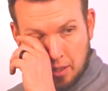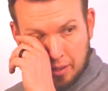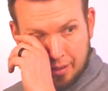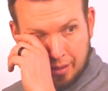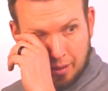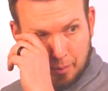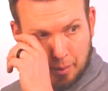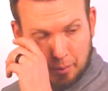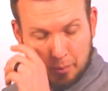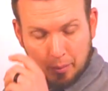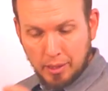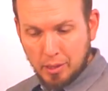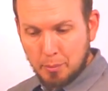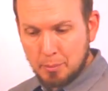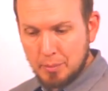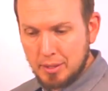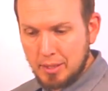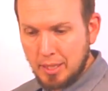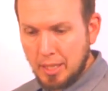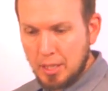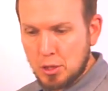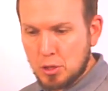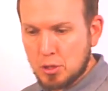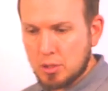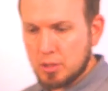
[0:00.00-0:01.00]
Now, my
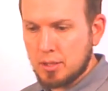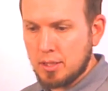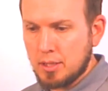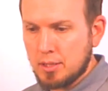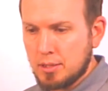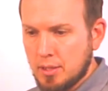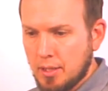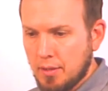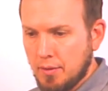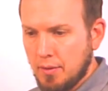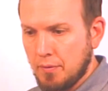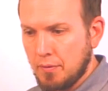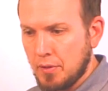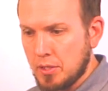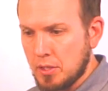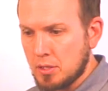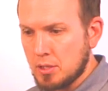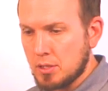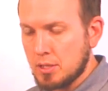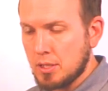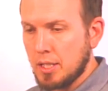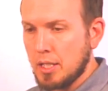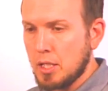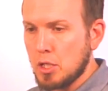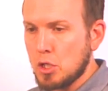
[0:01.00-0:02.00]
recommendation is that this
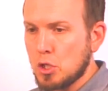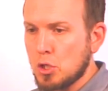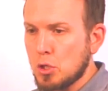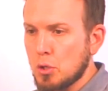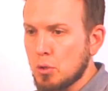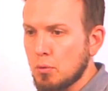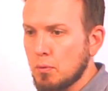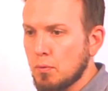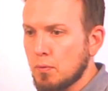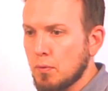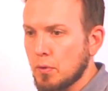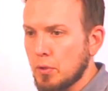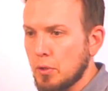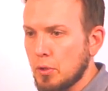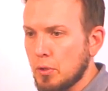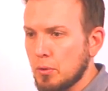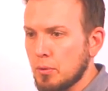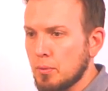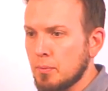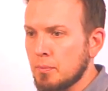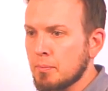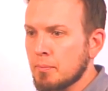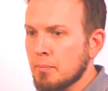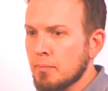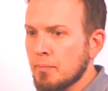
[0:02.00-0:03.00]
is an issue for
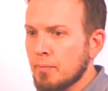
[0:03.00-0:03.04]
you